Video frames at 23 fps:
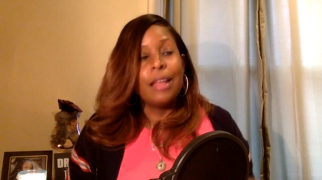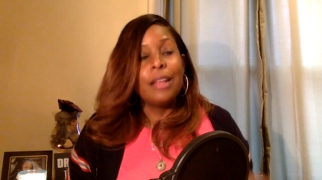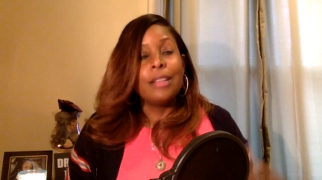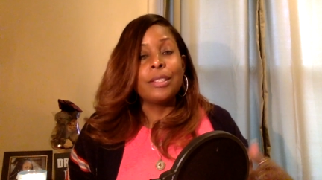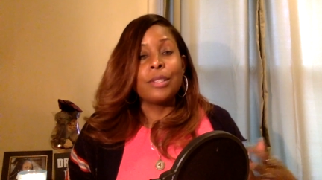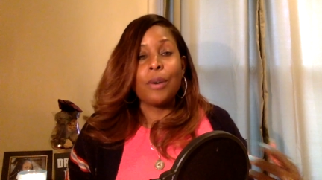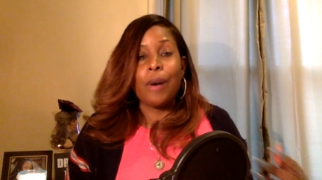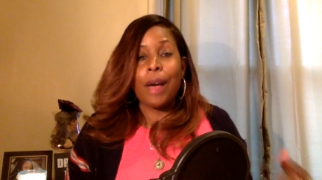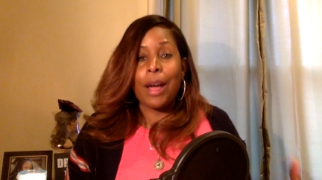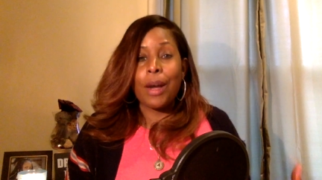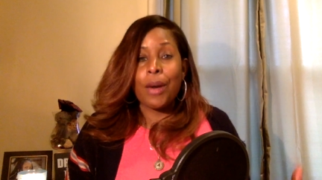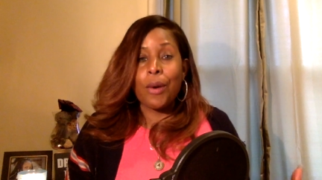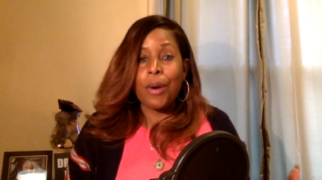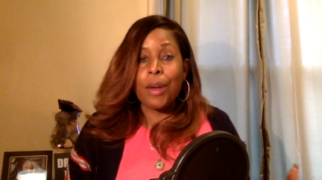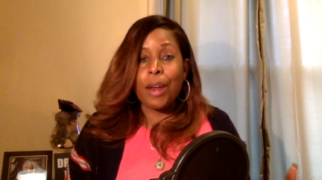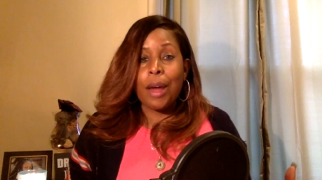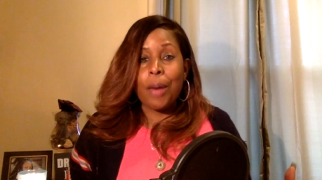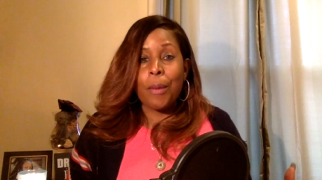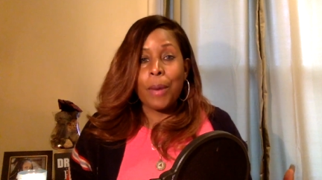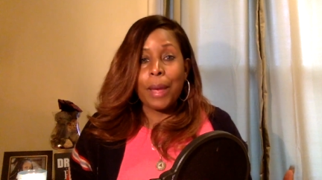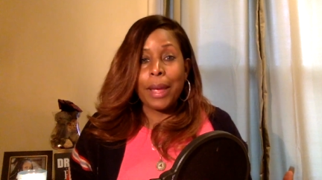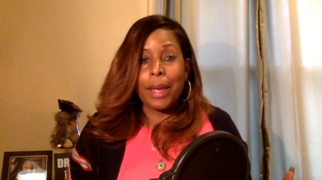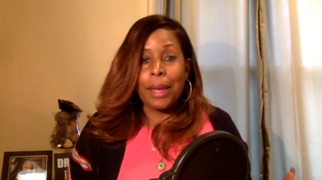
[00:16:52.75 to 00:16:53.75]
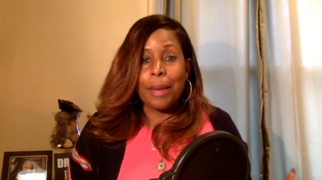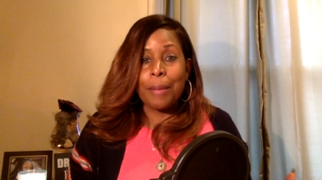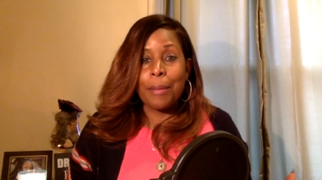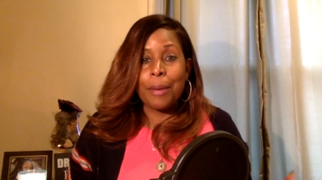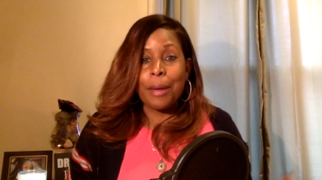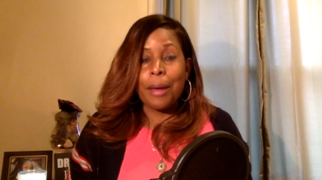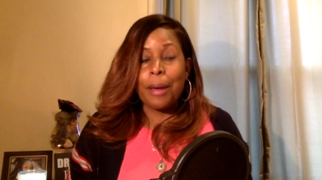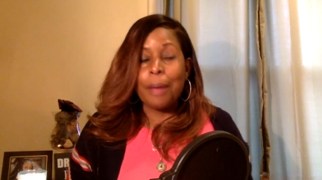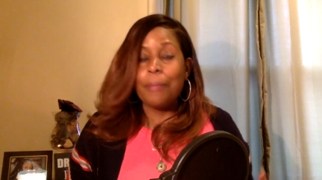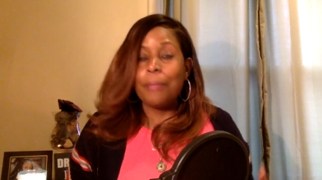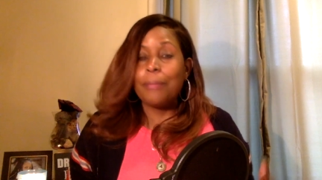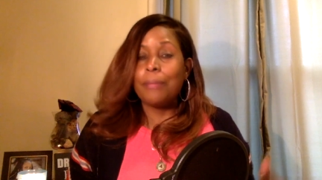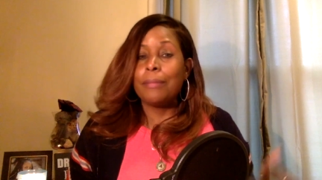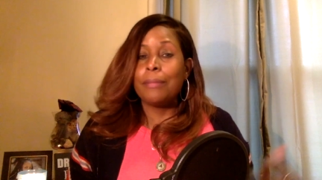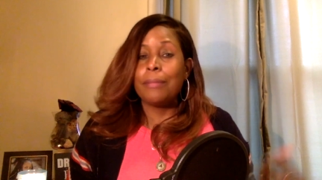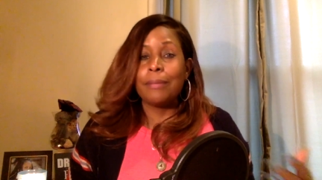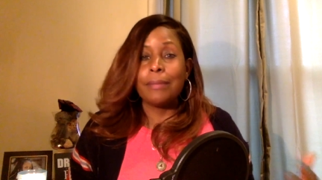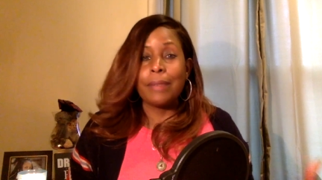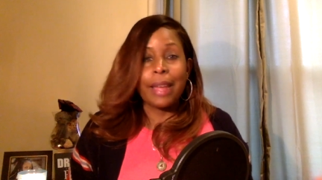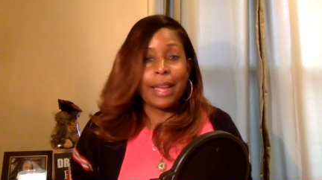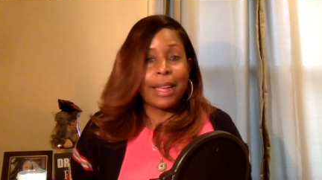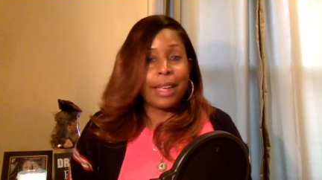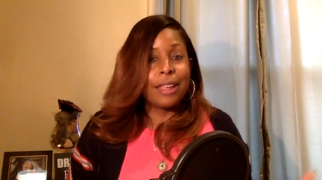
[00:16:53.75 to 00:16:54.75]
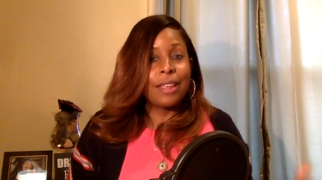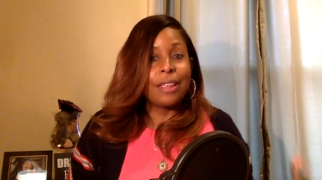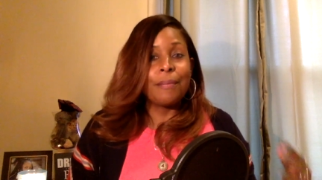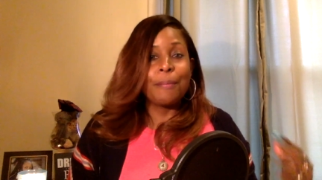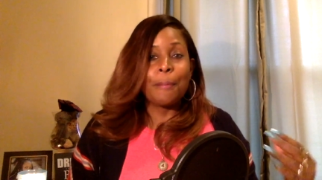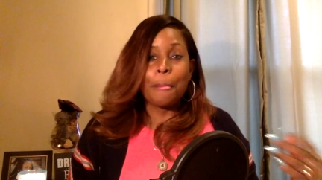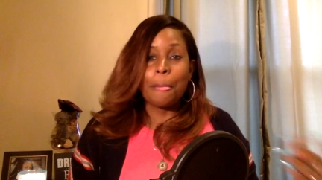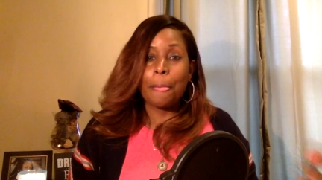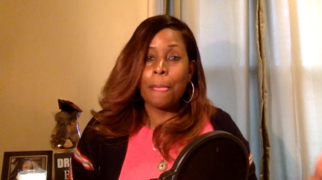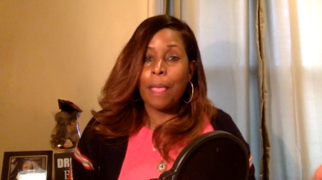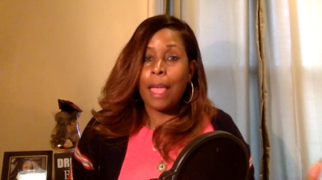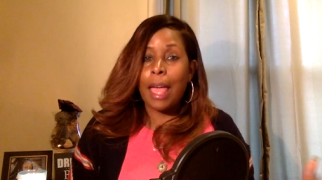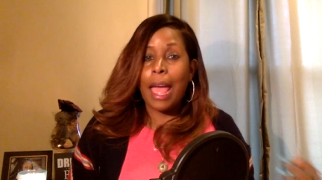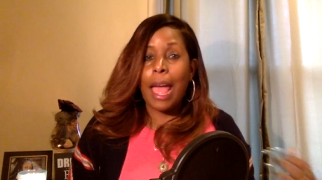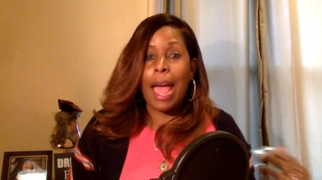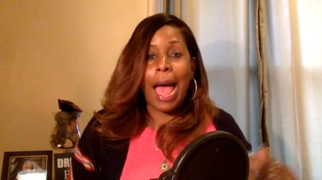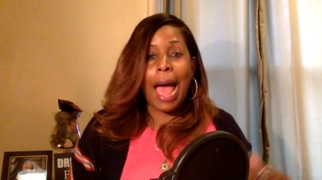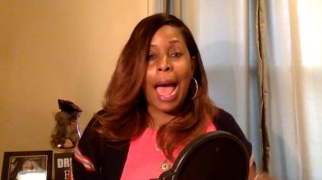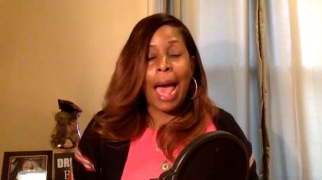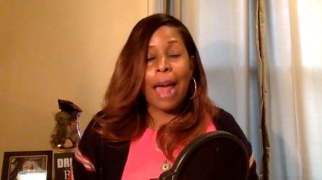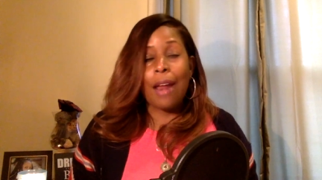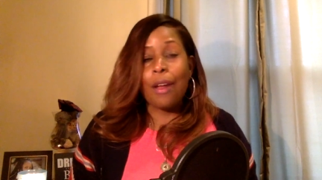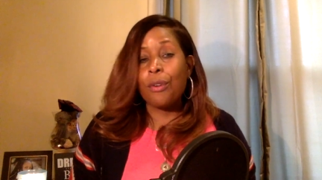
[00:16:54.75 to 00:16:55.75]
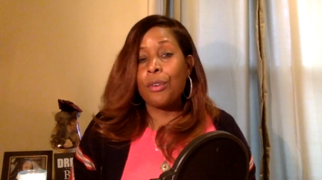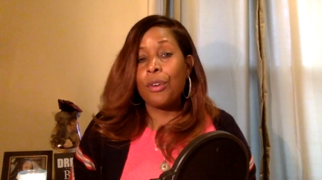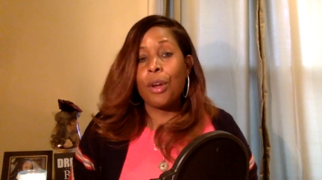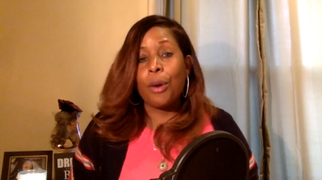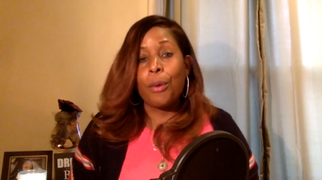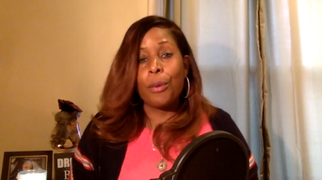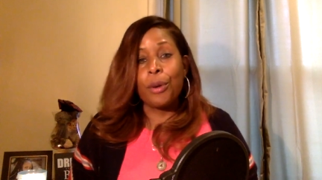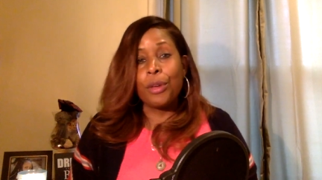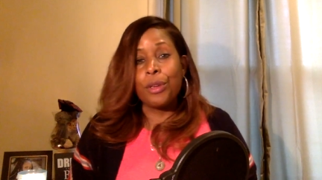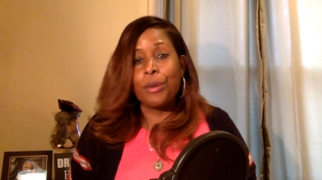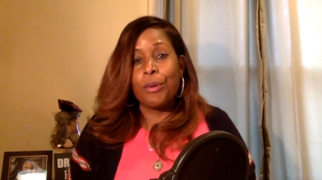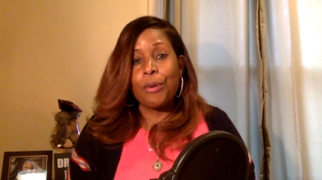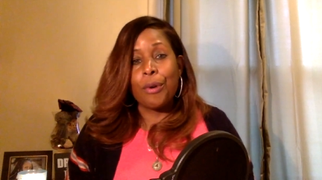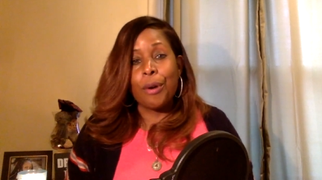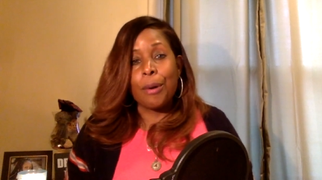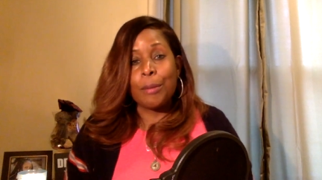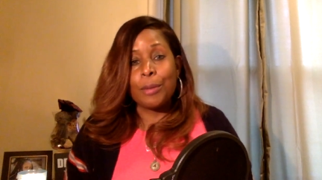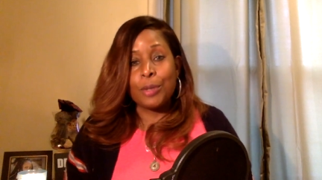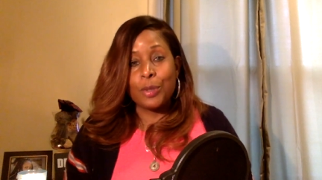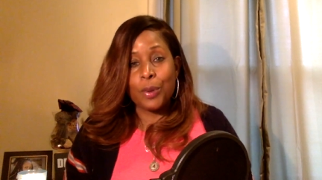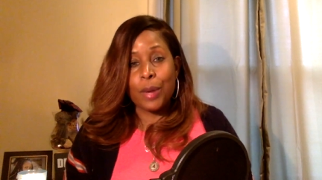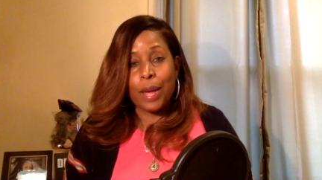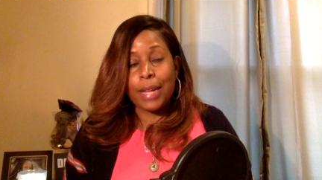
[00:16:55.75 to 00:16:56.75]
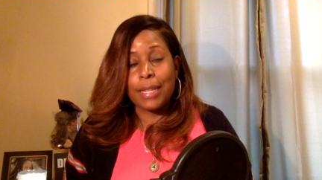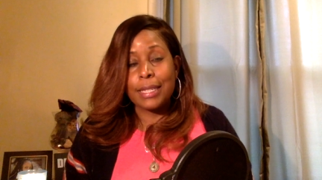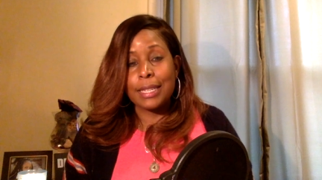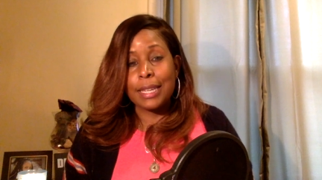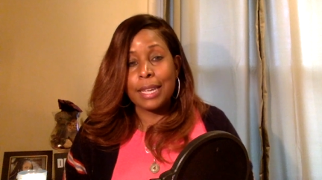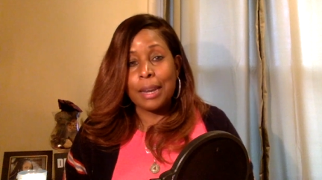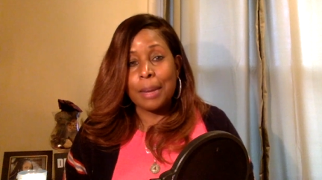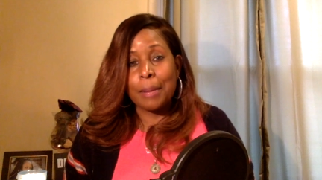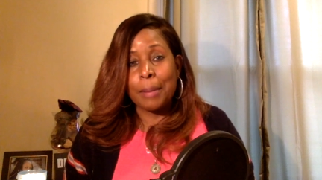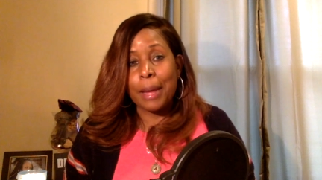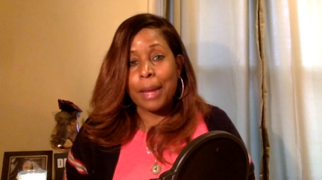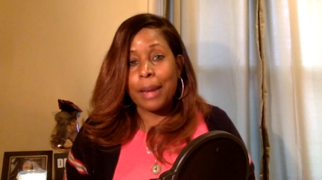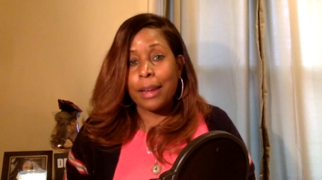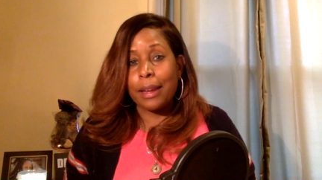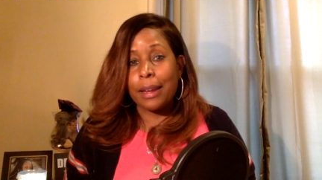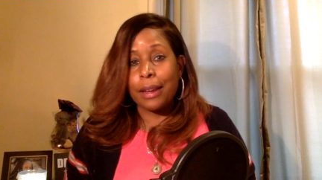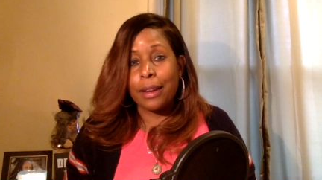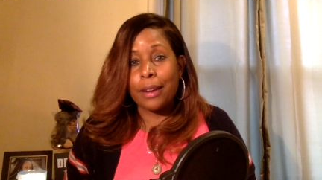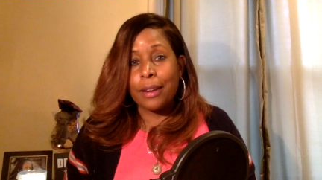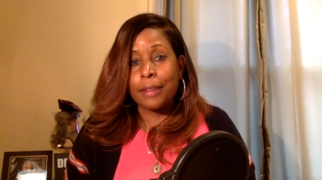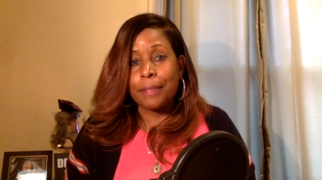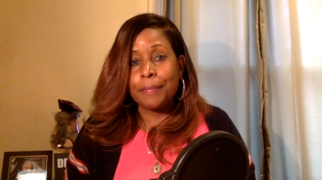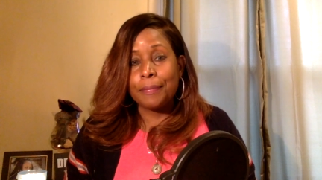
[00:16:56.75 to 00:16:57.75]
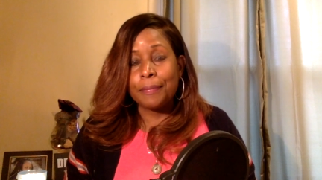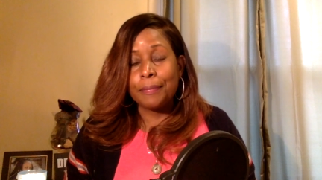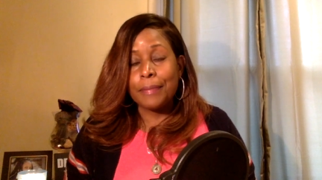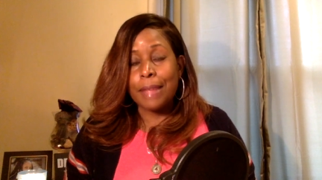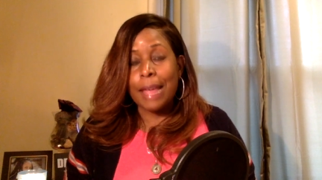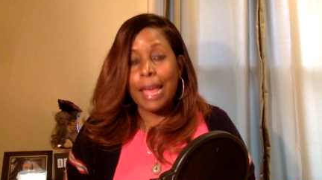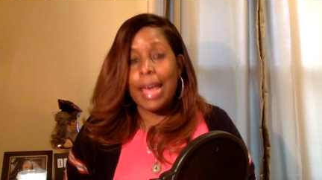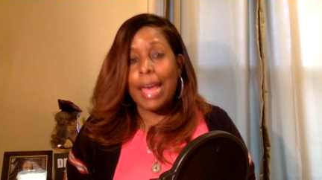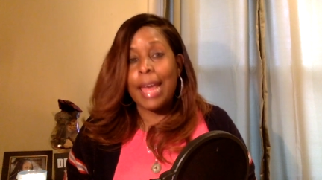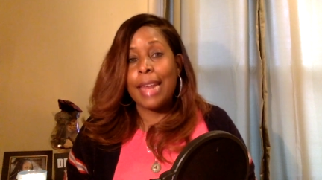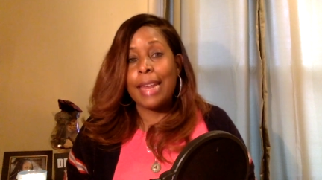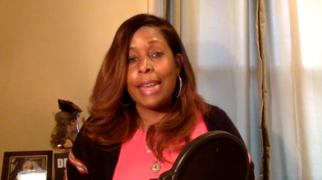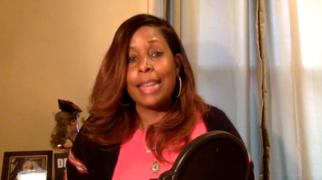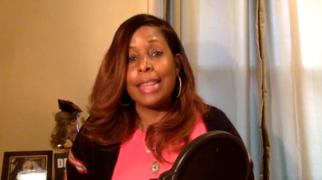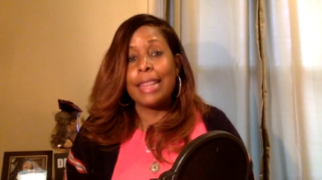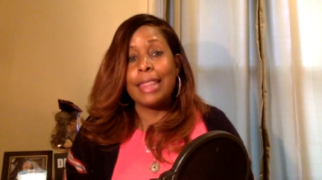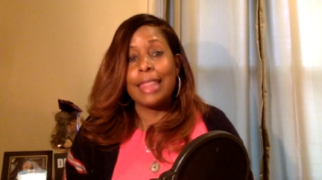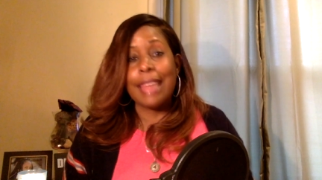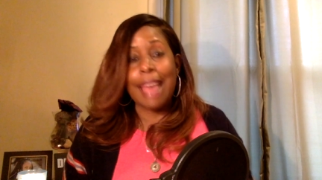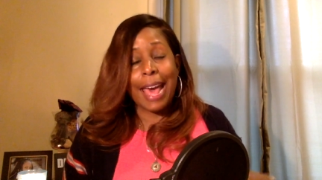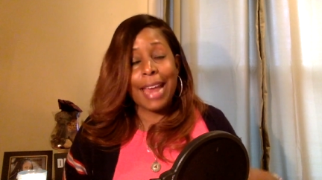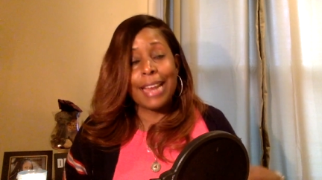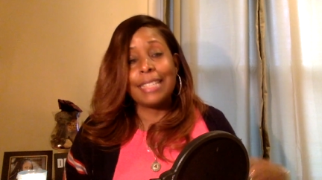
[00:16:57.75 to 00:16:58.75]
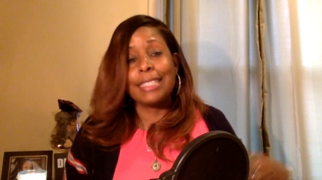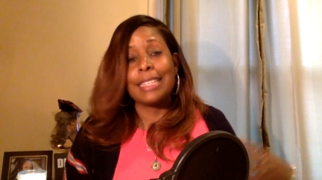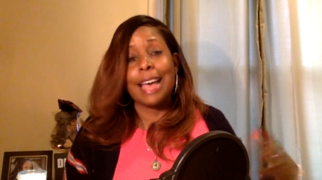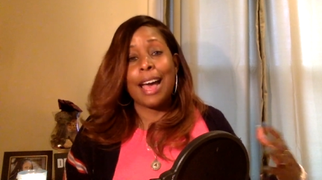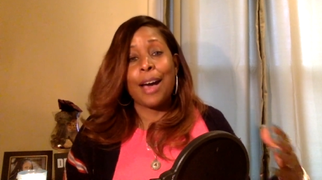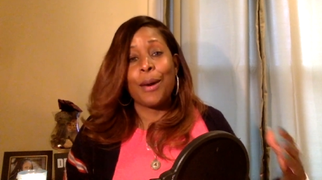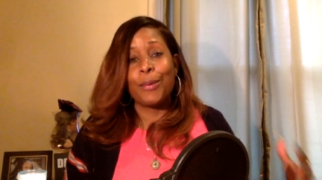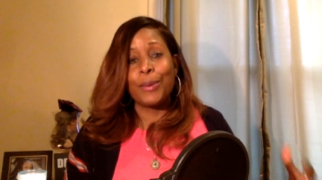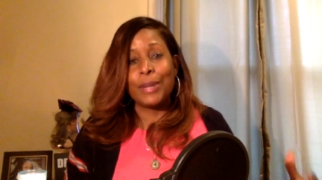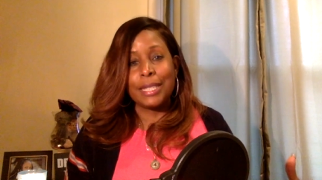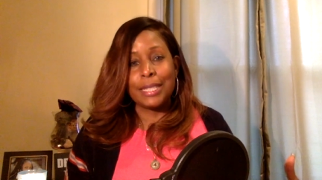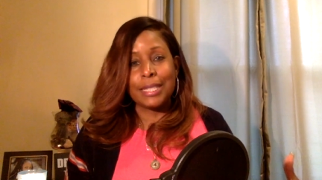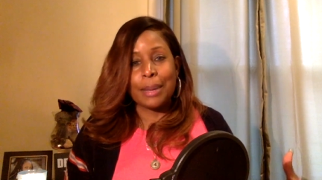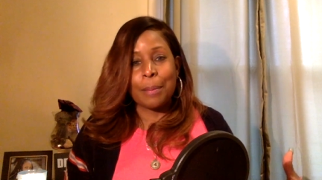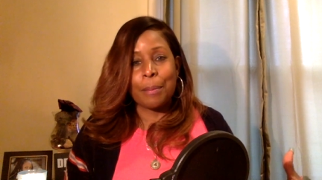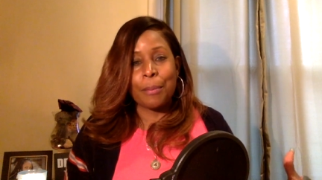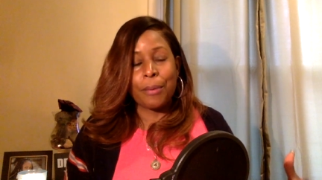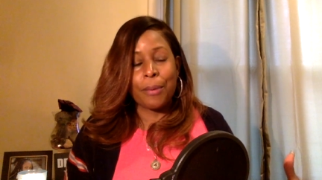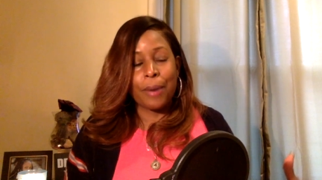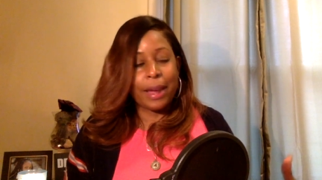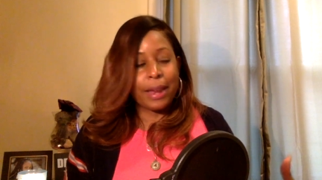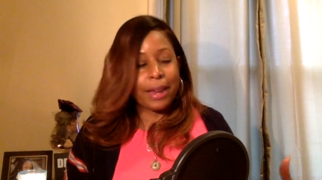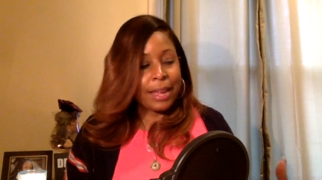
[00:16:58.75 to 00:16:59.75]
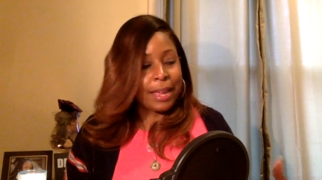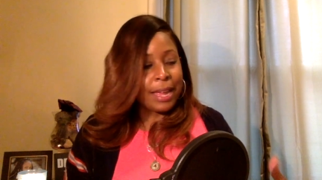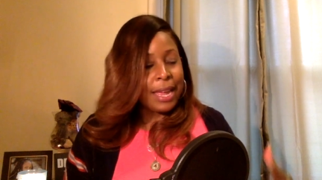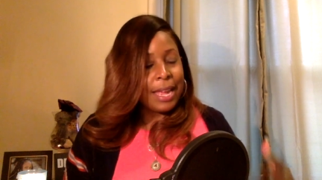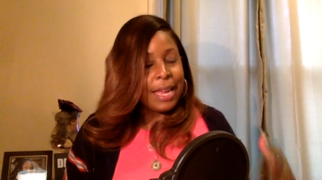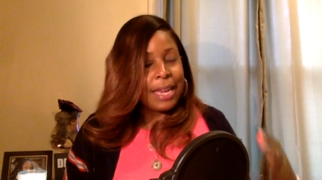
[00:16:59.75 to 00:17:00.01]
So I go and I wake him up like, I don't know where you're going, but you got to get up out of here. And that is how we separated.